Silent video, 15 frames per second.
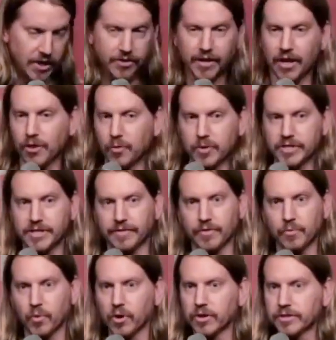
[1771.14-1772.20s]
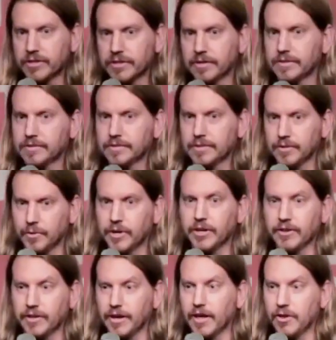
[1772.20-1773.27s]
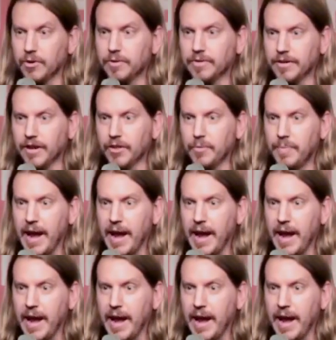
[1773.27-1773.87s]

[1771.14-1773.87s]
The other one's even worse. Want to hear the other